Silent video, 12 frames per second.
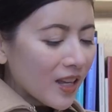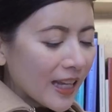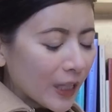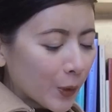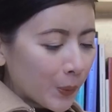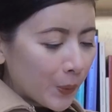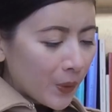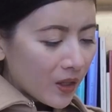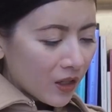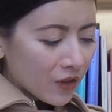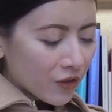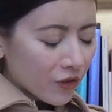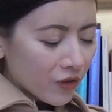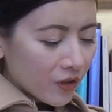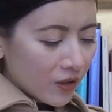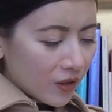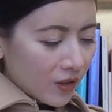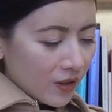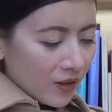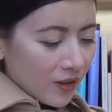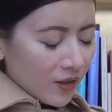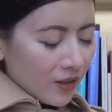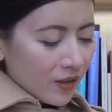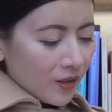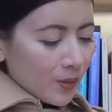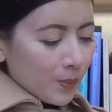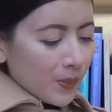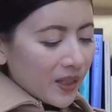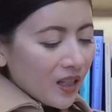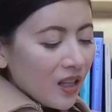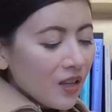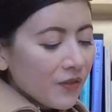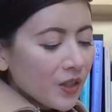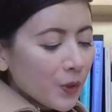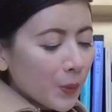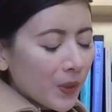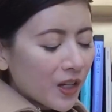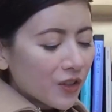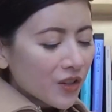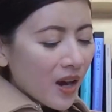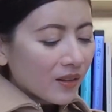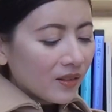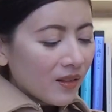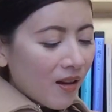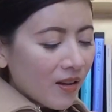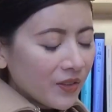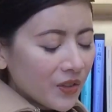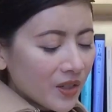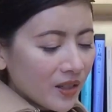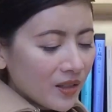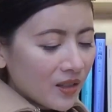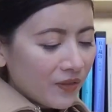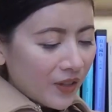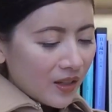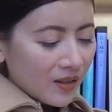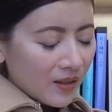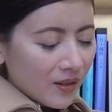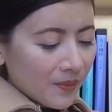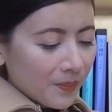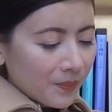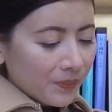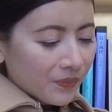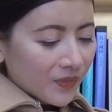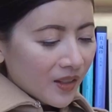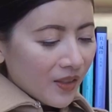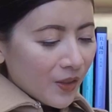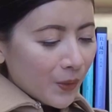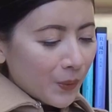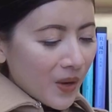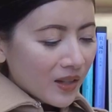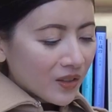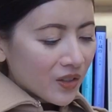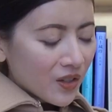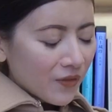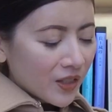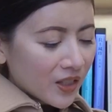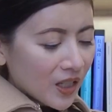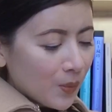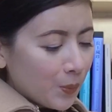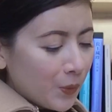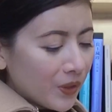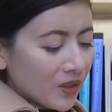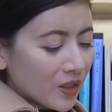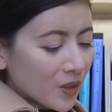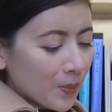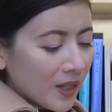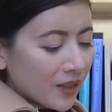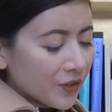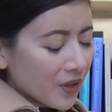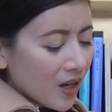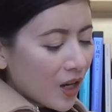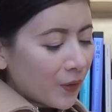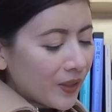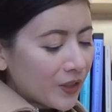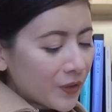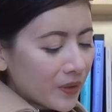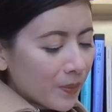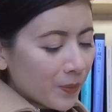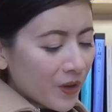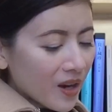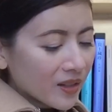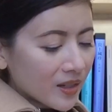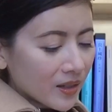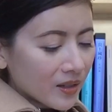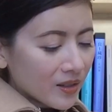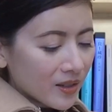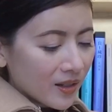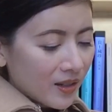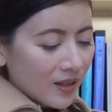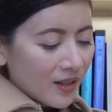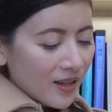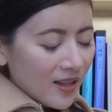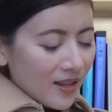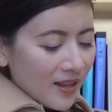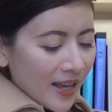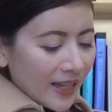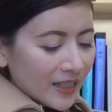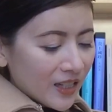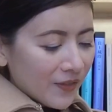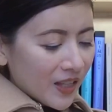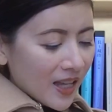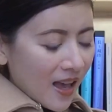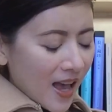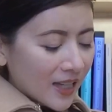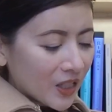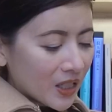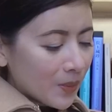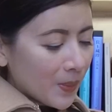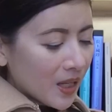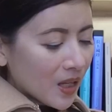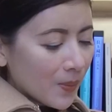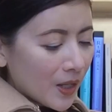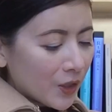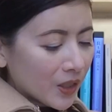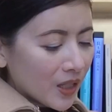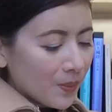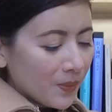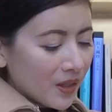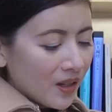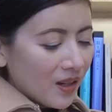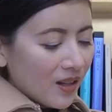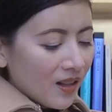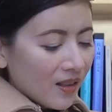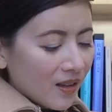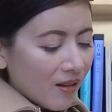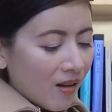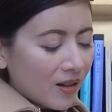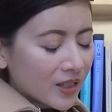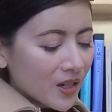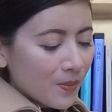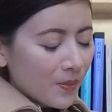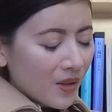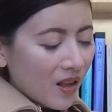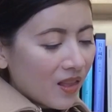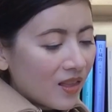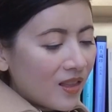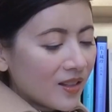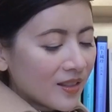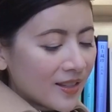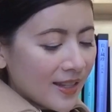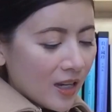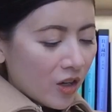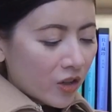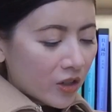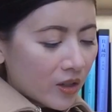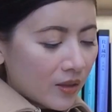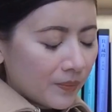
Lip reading: at Quidditch? But even Quidditch had lost its fun. The rest of the team wouldn't speak to Harry during practice. And if they had to speak about him, they called him the Seeker.